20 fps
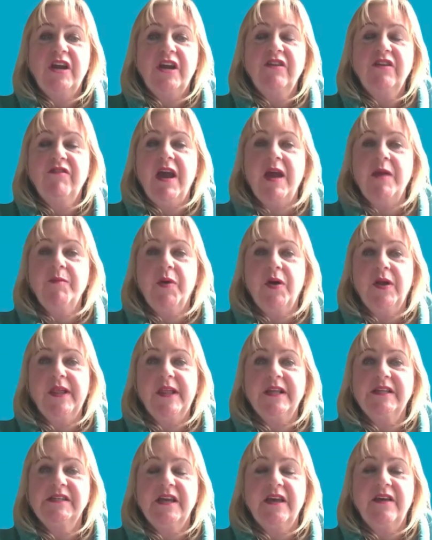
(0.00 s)
generate
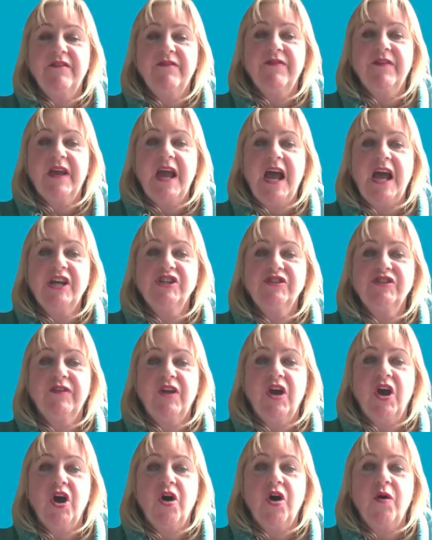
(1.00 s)
positive cash
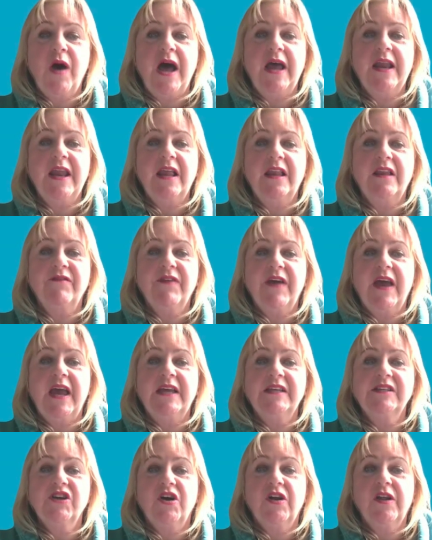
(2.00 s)
flow, and
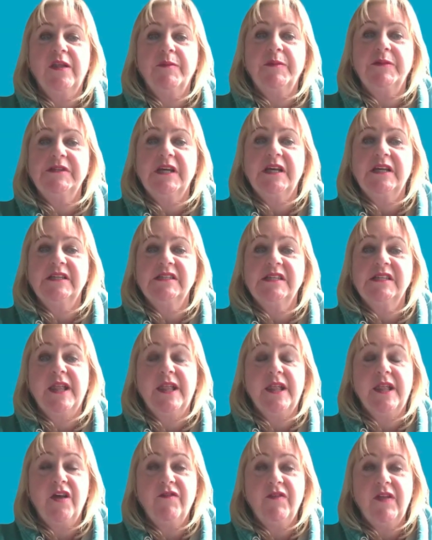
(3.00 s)
elevate hospitality
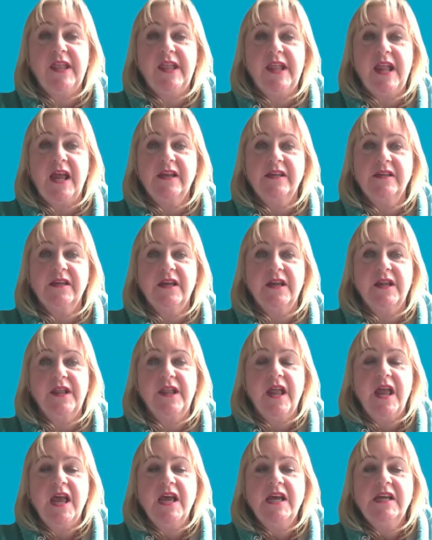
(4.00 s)
service
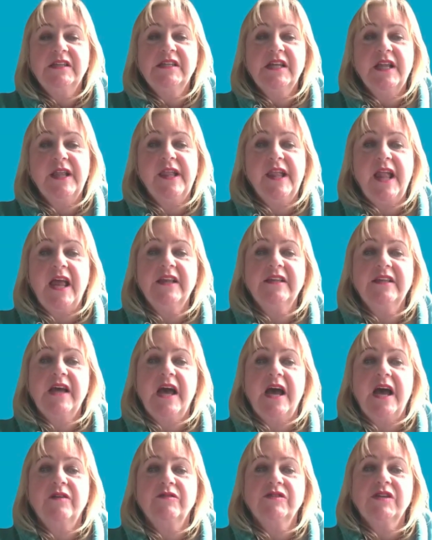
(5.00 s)
standards to stand
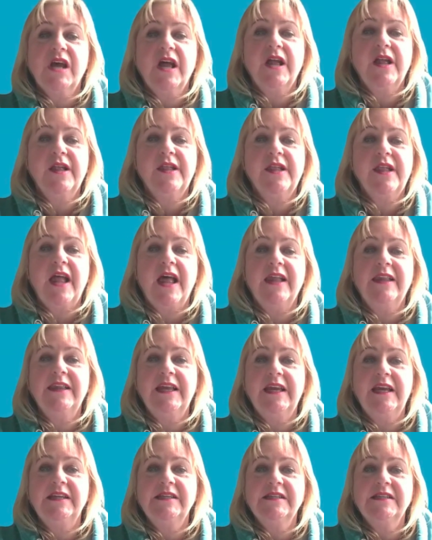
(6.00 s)
out as a
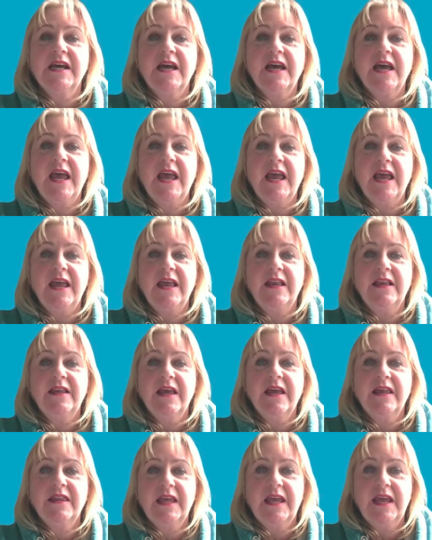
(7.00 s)
leader
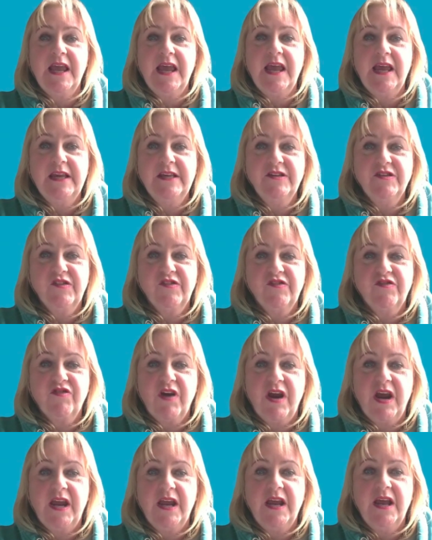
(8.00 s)
in the
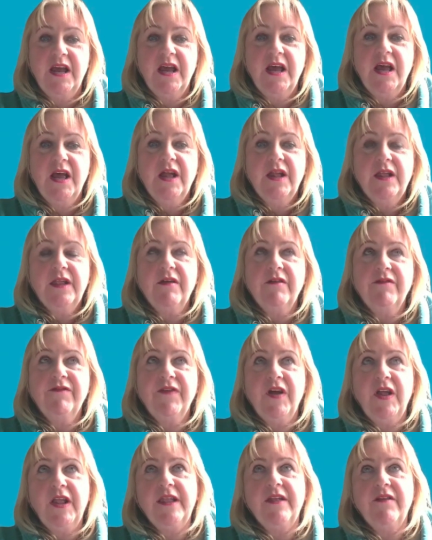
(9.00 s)
industry. So,
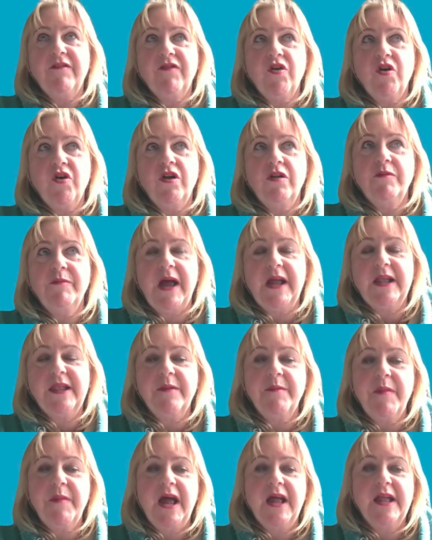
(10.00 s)
first of all,
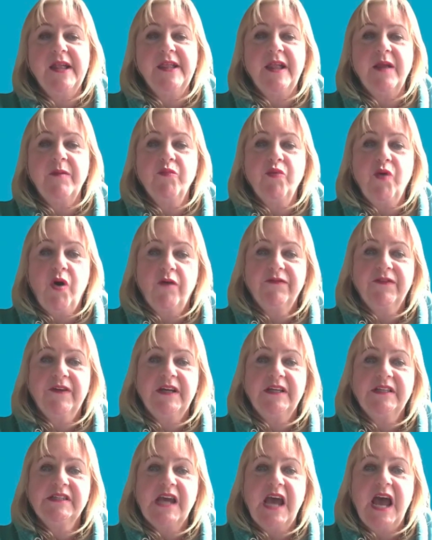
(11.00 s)
maximizing
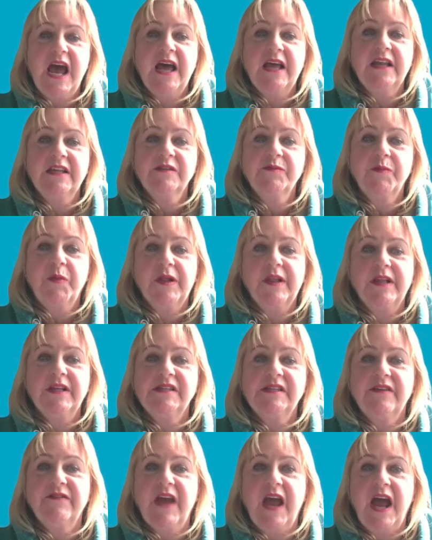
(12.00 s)
profit and
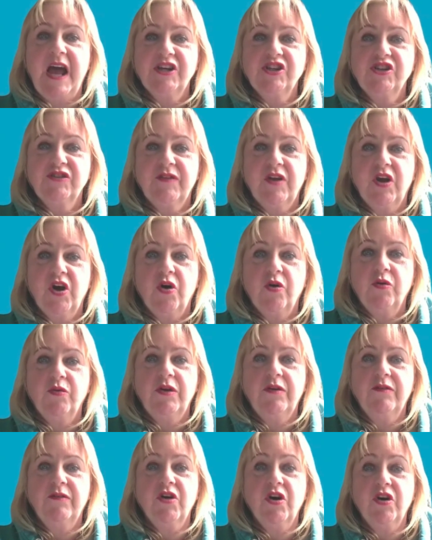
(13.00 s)
positive cash flow.
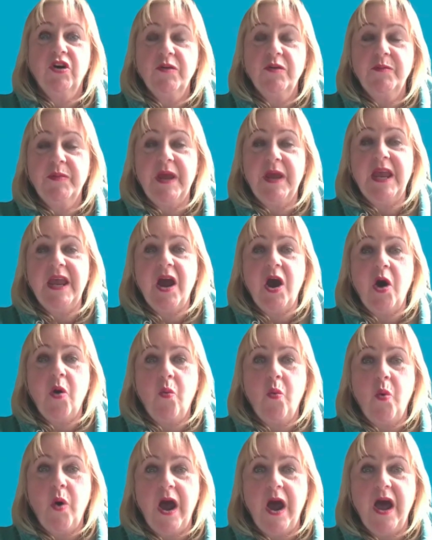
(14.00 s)
You've got to be
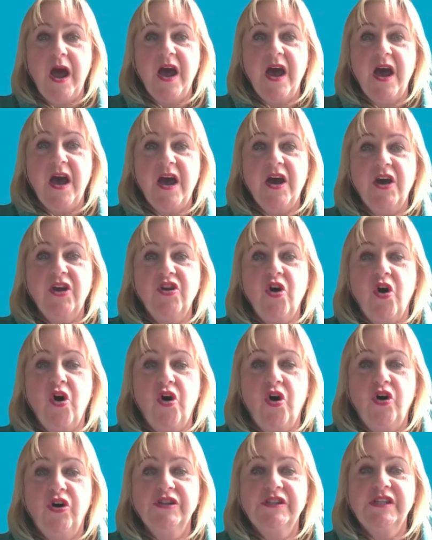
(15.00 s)
aware and
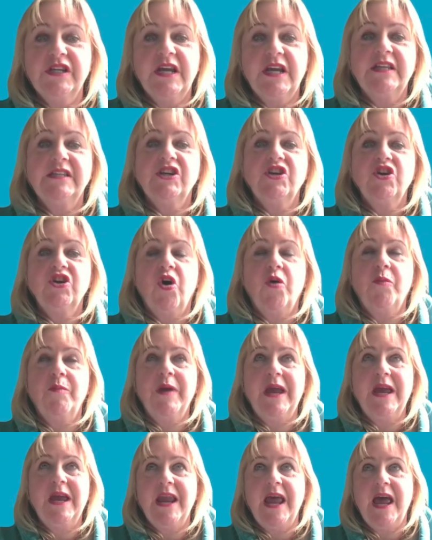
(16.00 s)
audit your
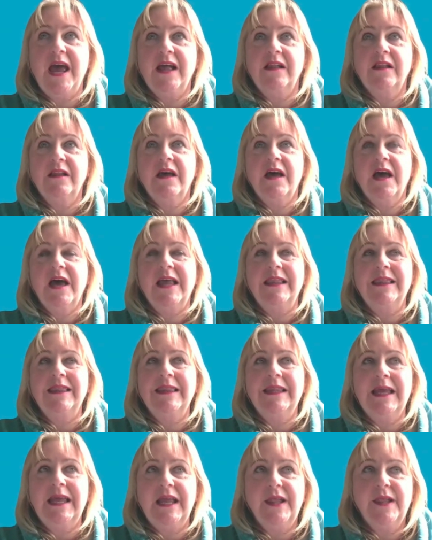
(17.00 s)
P&L at
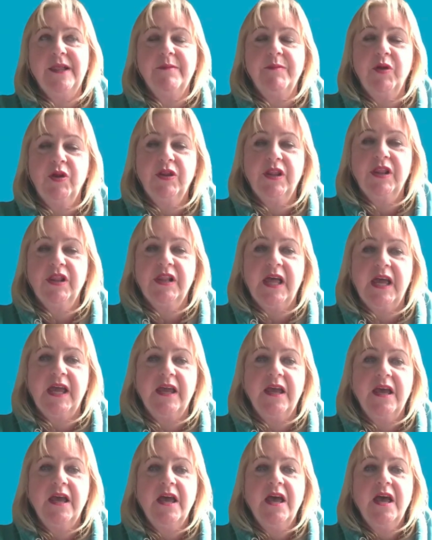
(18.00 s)
least
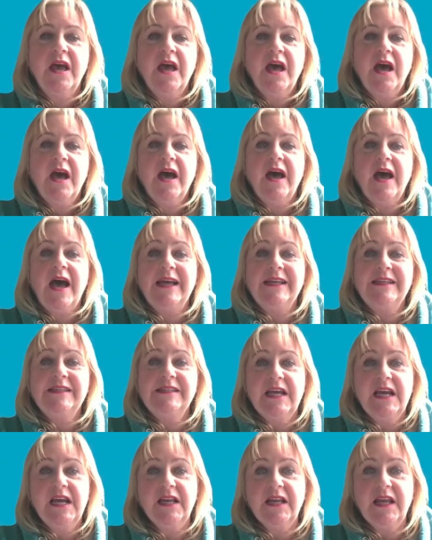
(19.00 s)
monthly.
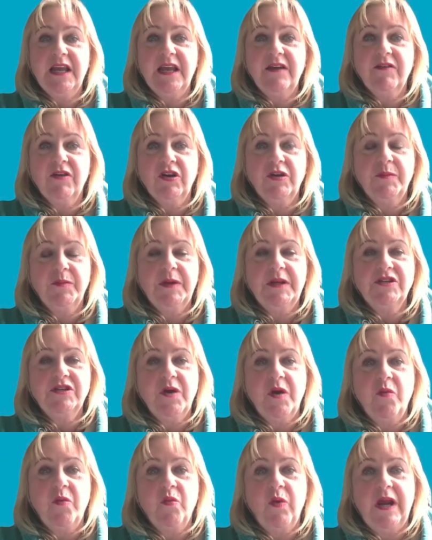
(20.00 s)
Ideally, you've got to be
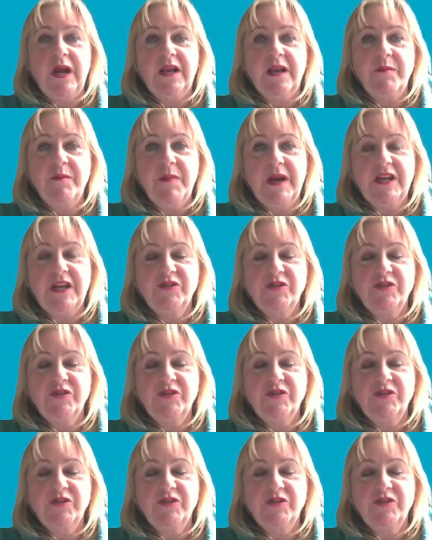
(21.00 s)
doing weekly